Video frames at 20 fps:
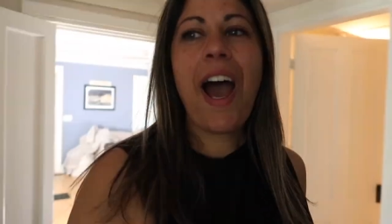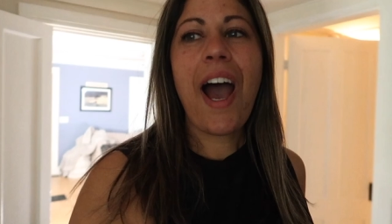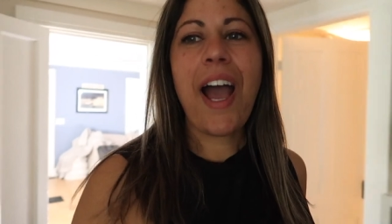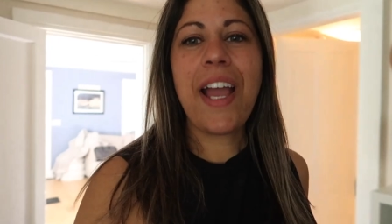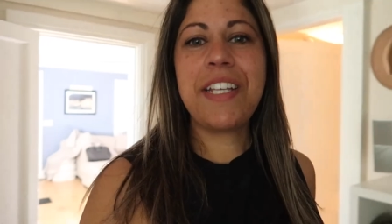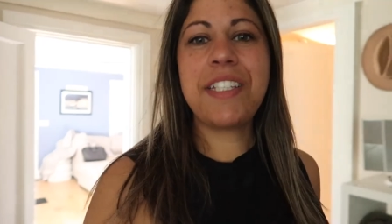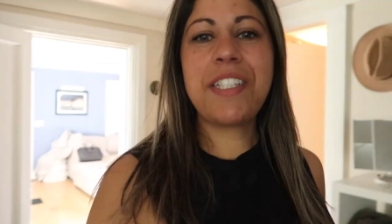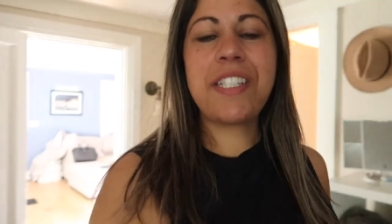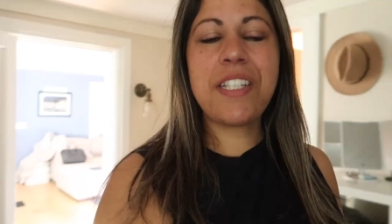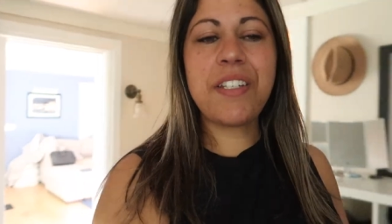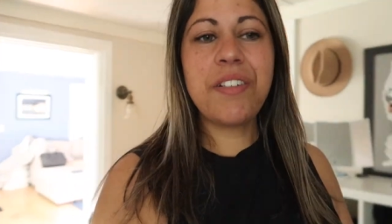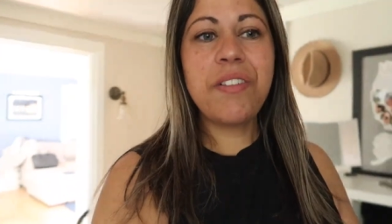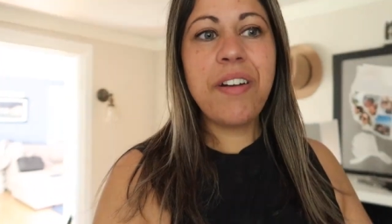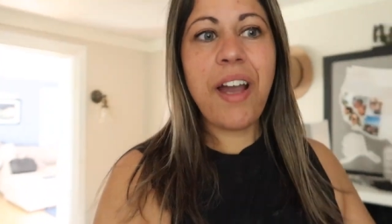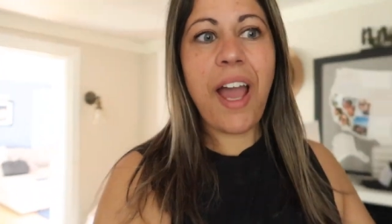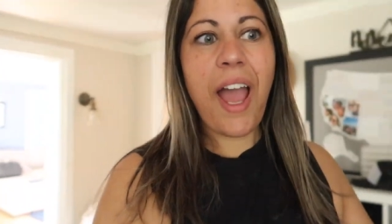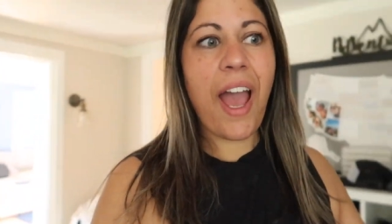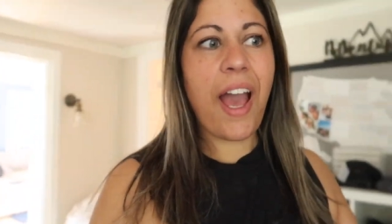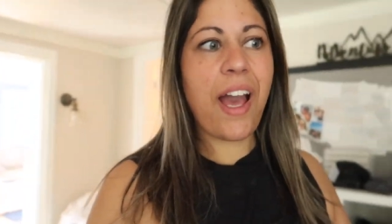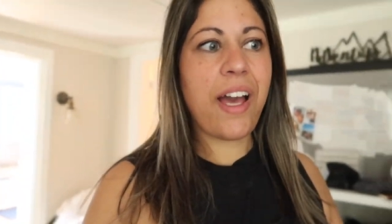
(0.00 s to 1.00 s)
I do
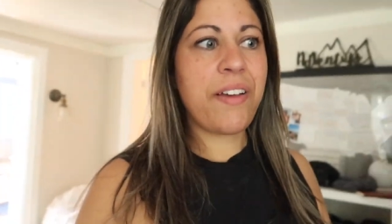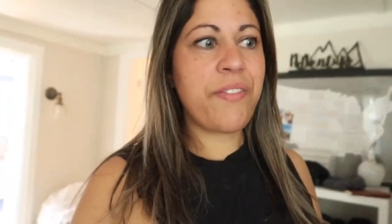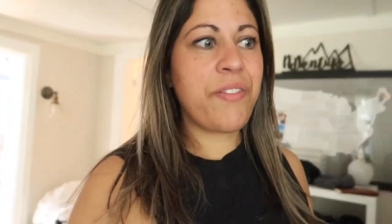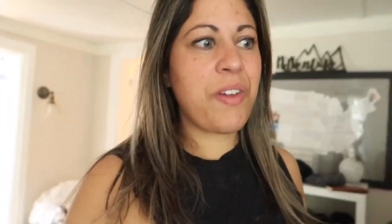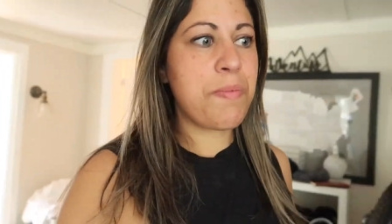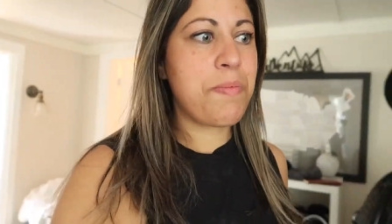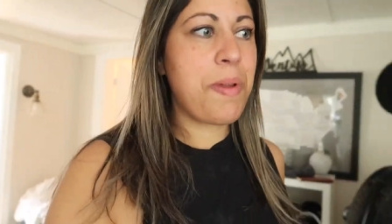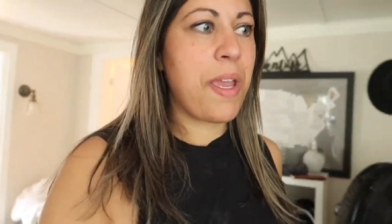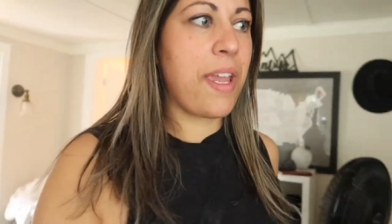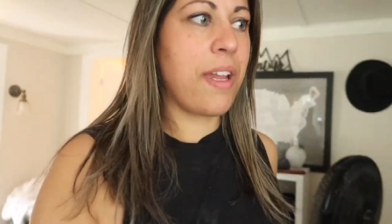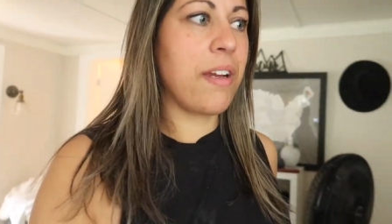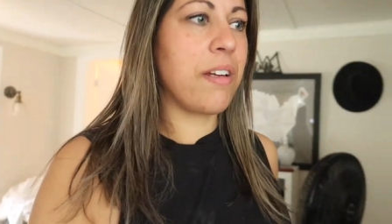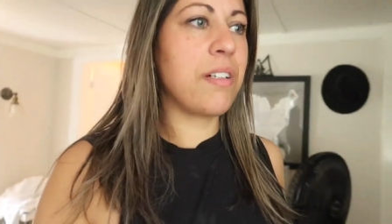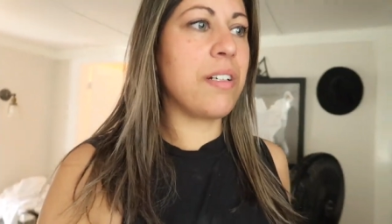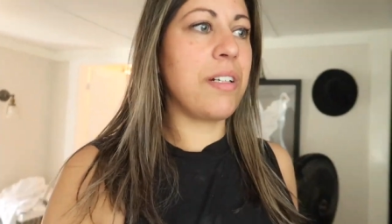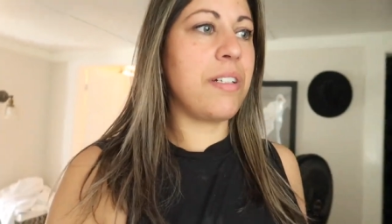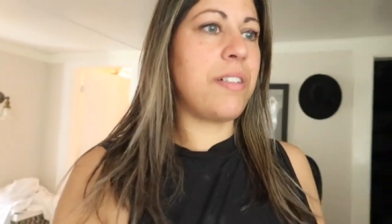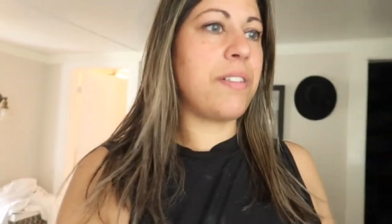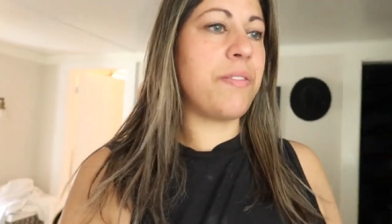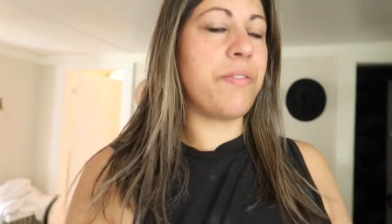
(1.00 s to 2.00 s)
have a pair
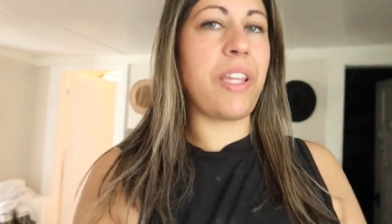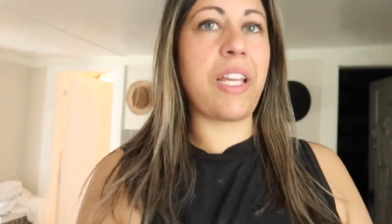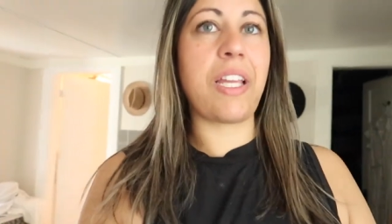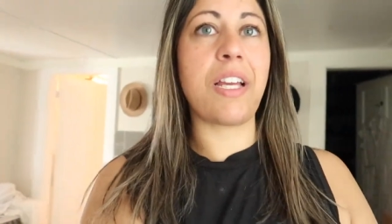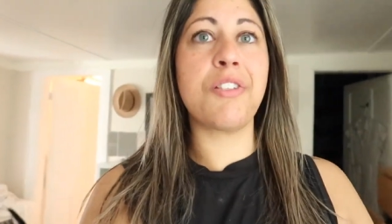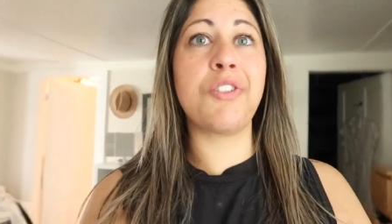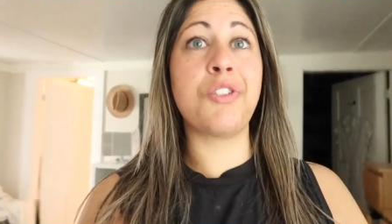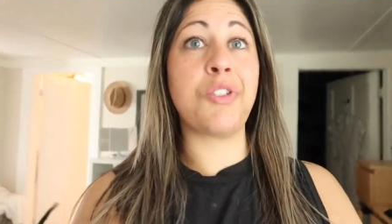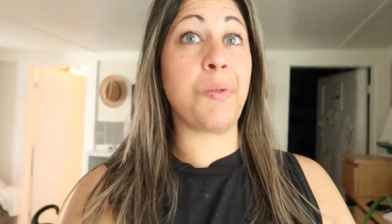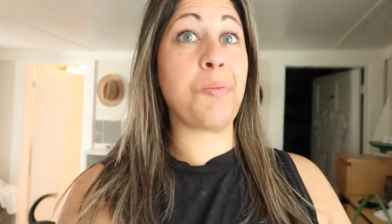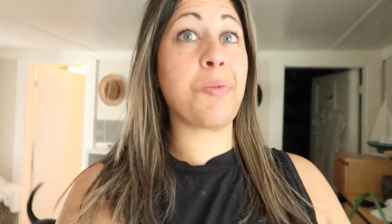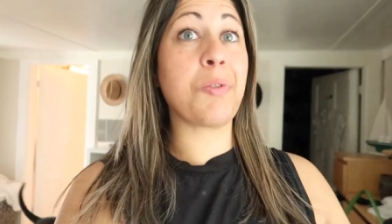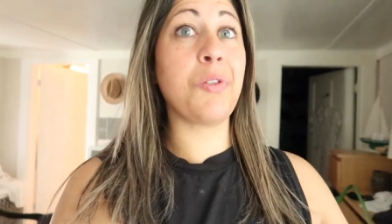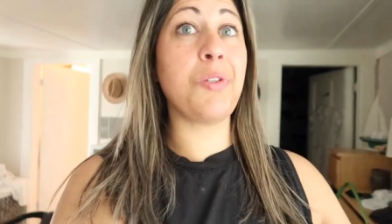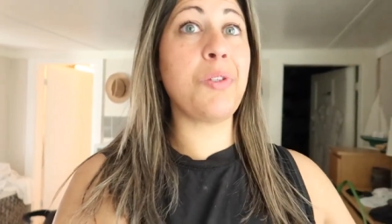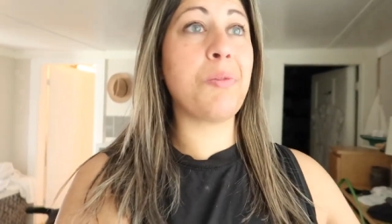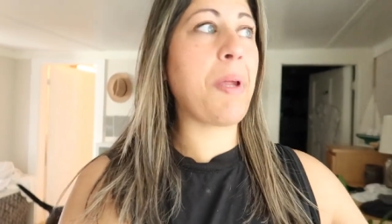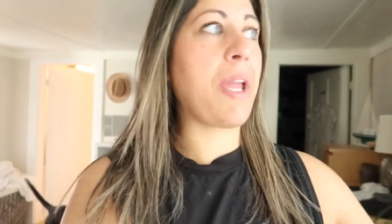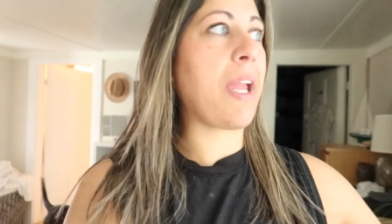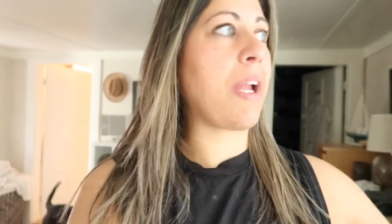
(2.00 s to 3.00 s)
of like a super
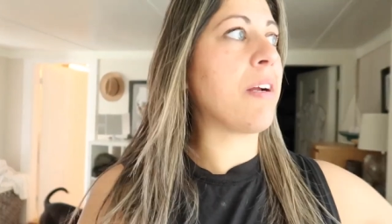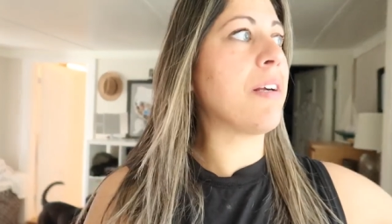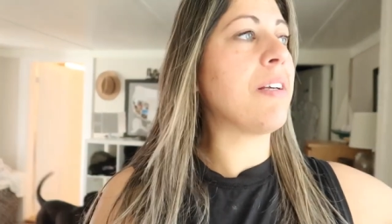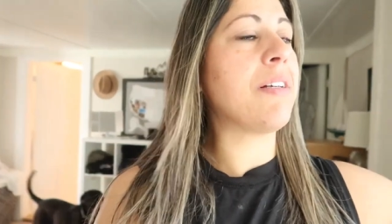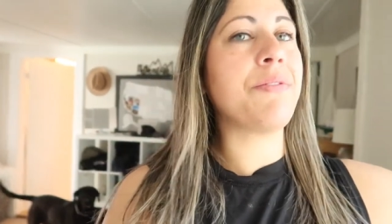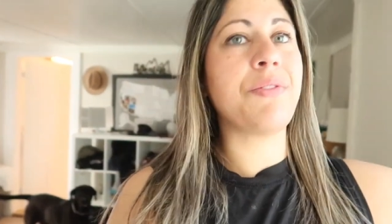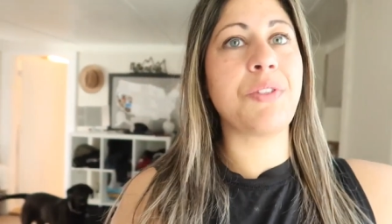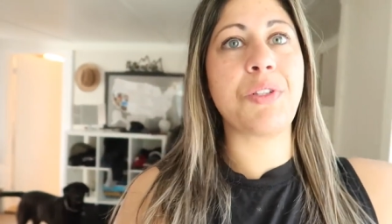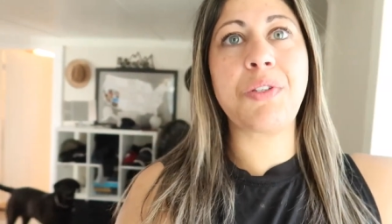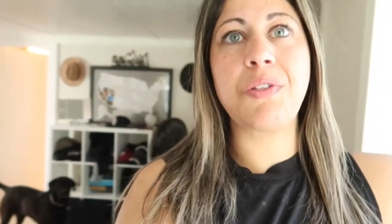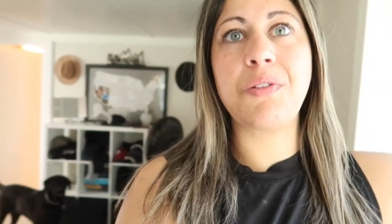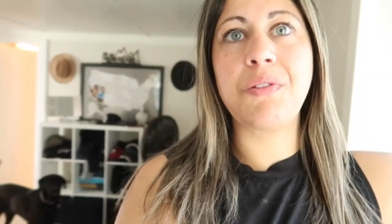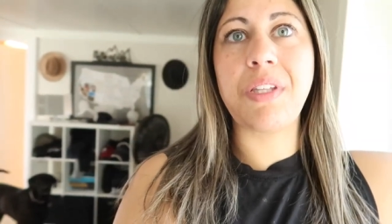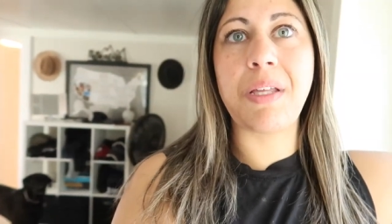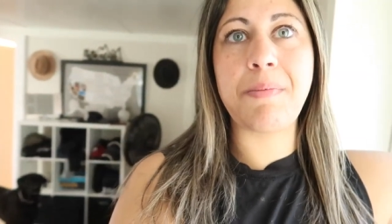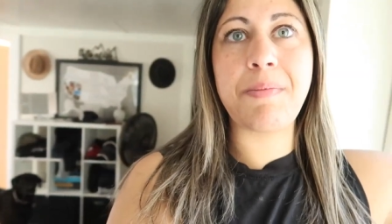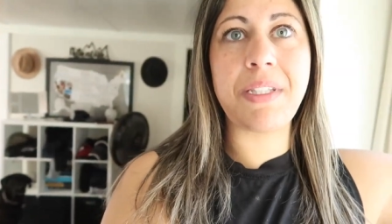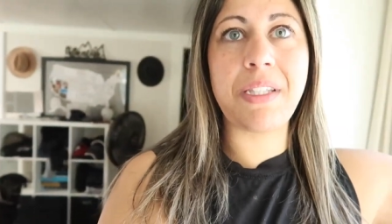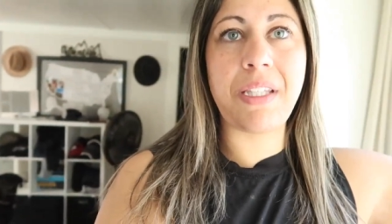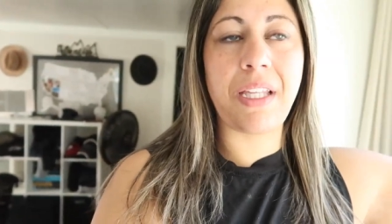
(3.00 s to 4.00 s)
old pair of
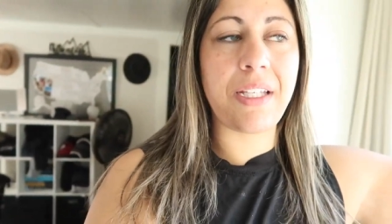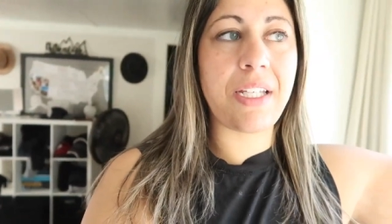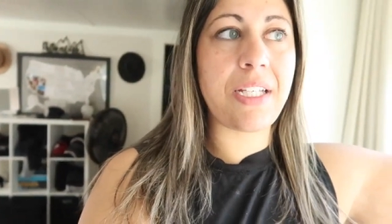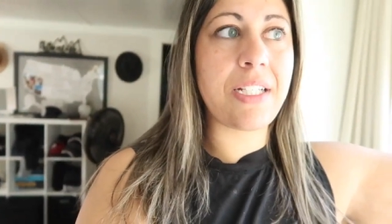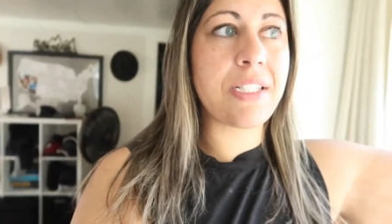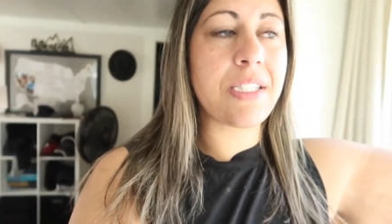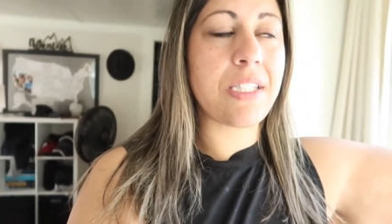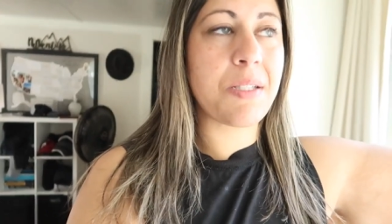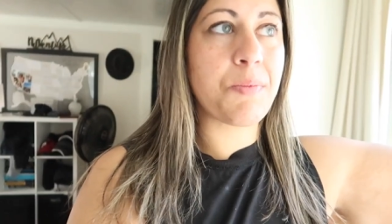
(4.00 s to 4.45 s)
Lululemon leggings